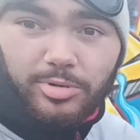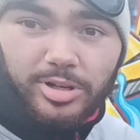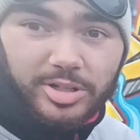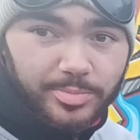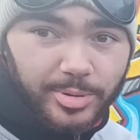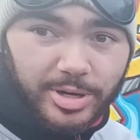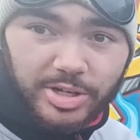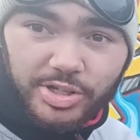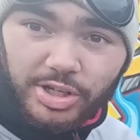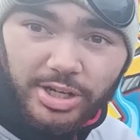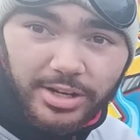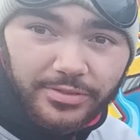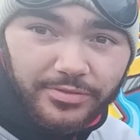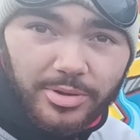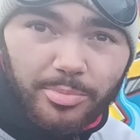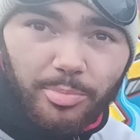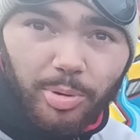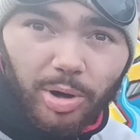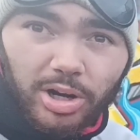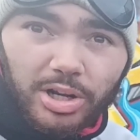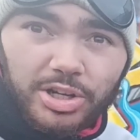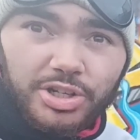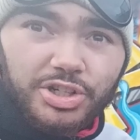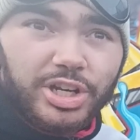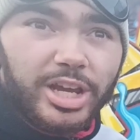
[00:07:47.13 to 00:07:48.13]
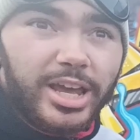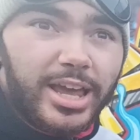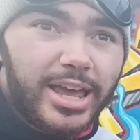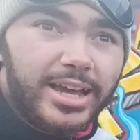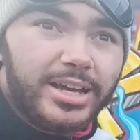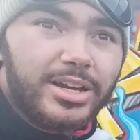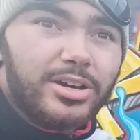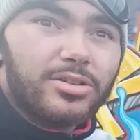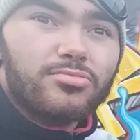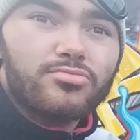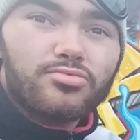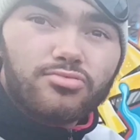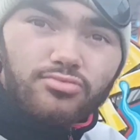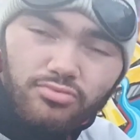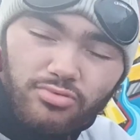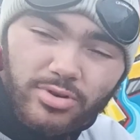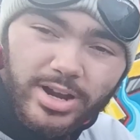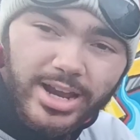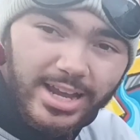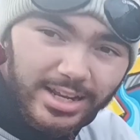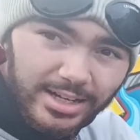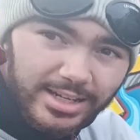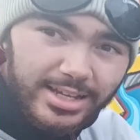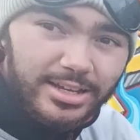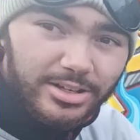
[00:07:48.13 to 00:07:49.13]
especially if you polish it, it can
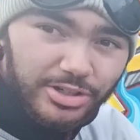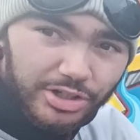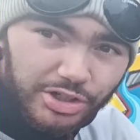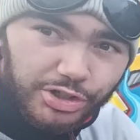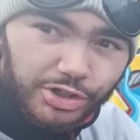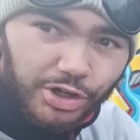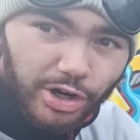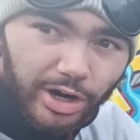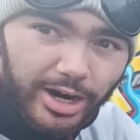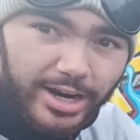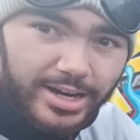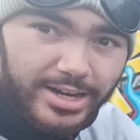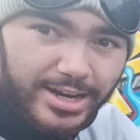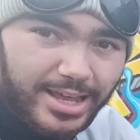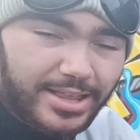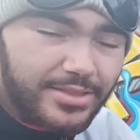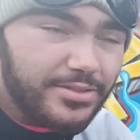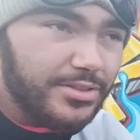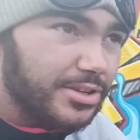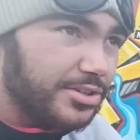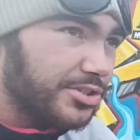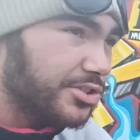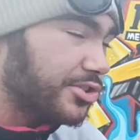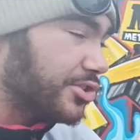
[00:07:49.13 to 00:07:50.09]
really shine in the